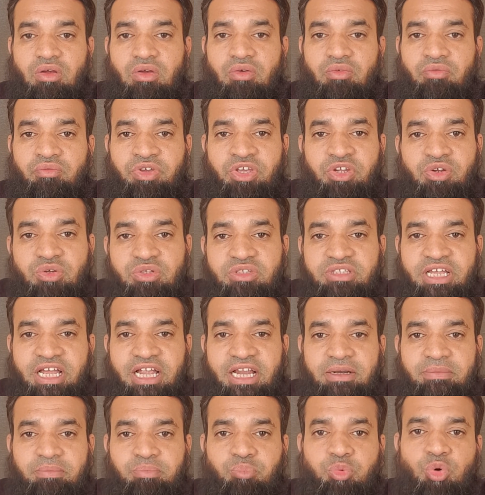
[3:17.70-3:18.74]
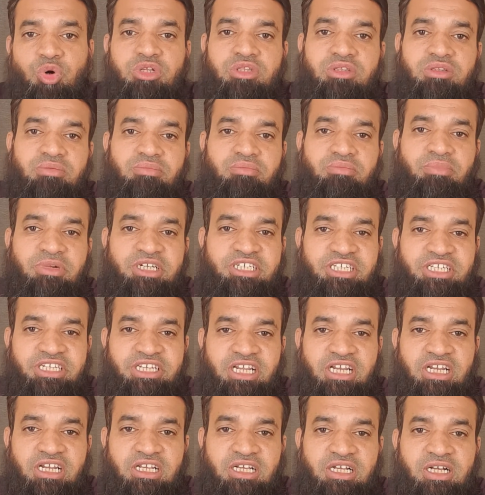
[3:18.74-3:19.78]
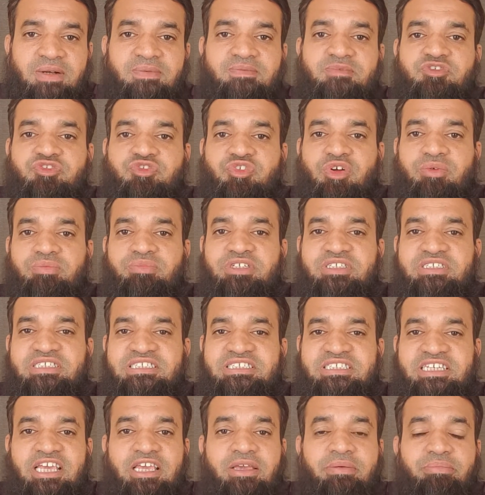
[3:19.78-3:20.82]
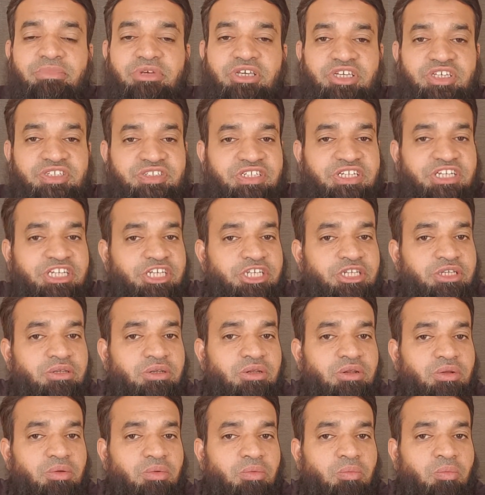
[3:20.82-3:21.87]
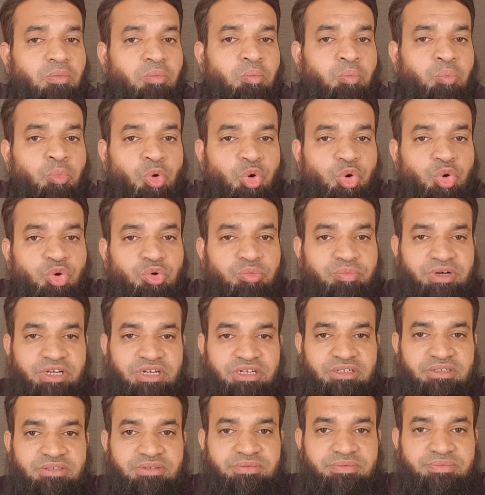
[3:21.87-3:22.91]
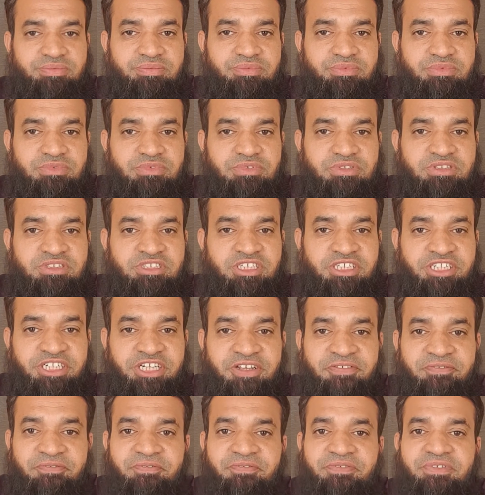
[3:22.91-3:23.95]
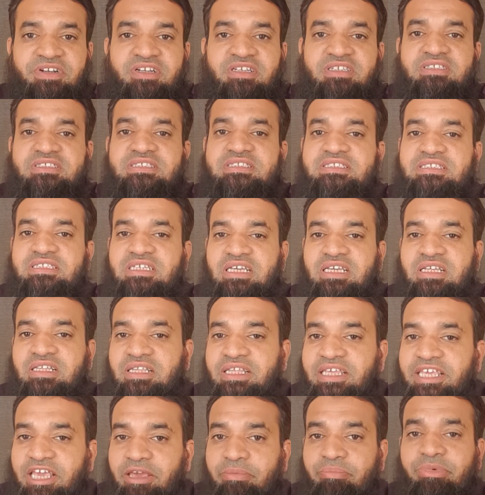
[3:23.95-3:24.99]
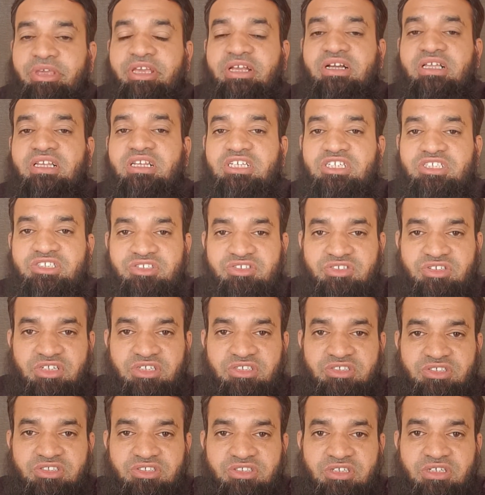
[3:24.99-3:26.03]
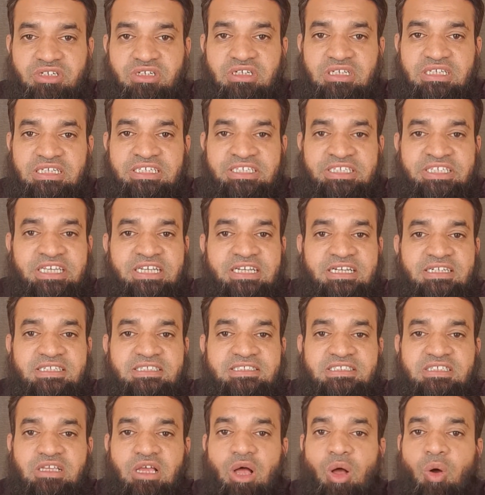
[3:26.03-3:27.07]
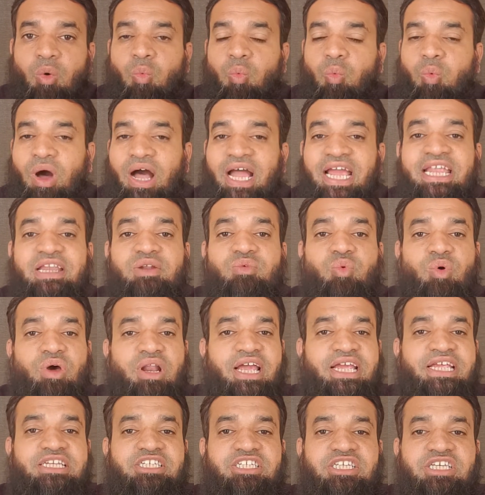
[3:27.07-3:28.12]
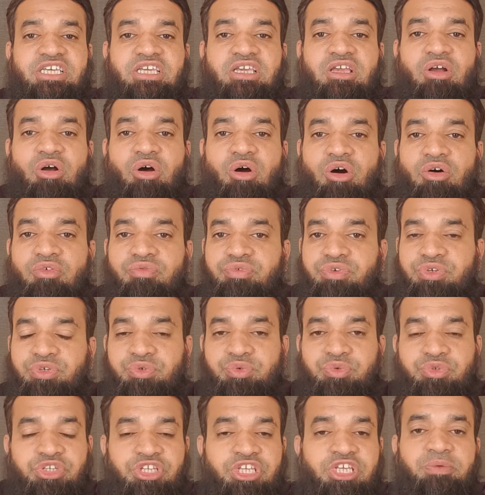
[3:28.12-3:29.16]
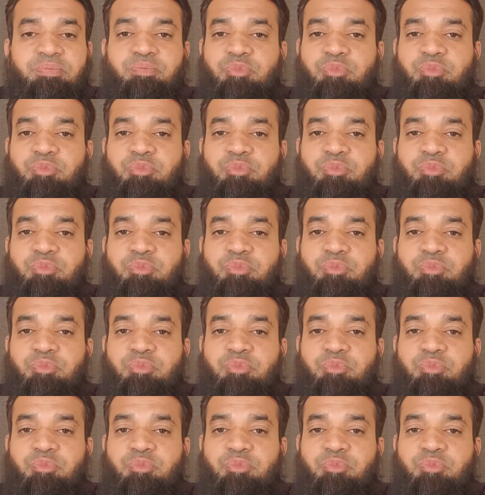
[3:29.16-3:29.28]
We know that both material comes from the same ethylene monomer. The difference in chemical structure yields a wide variety of unique